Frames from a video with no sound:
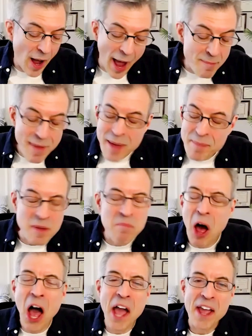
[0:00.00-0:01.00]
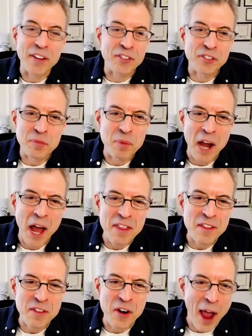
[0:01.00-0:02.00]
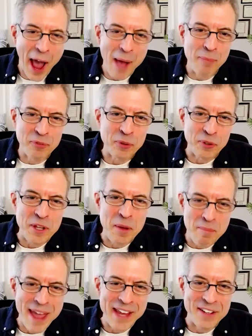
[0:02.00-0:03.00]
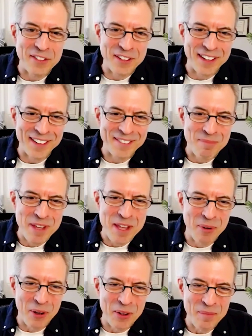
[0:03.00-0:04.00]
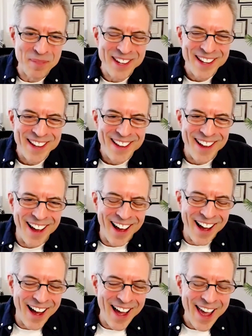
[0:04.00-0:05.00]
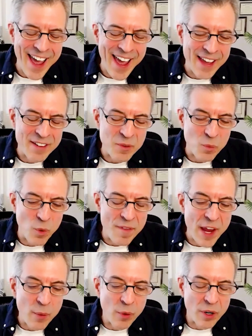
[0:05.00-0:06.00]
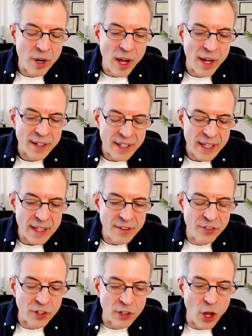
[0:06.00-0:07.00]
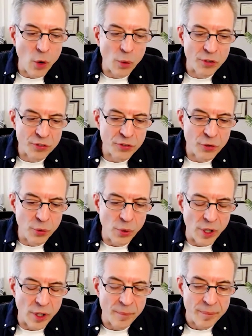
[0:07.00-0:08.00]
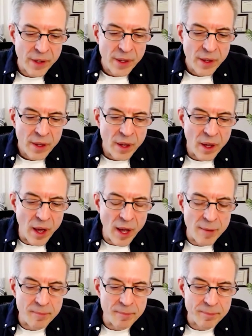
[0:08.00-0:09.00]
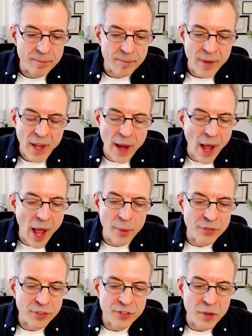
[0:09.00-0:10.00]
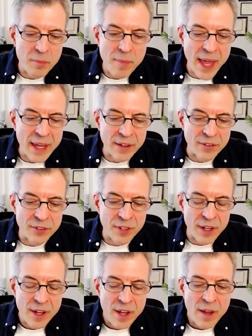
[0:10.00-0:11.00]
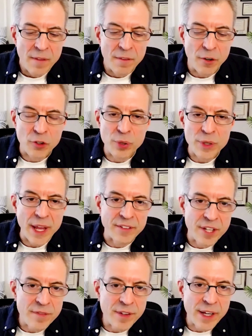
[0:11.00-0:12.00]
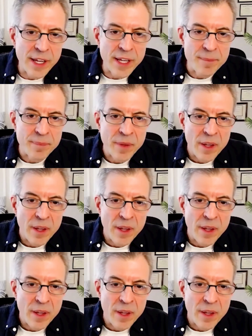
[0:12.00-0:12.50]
may be biased, but I think they're absolutely amazing people. And when they were kids in lower school, I was just amazed at their creativity,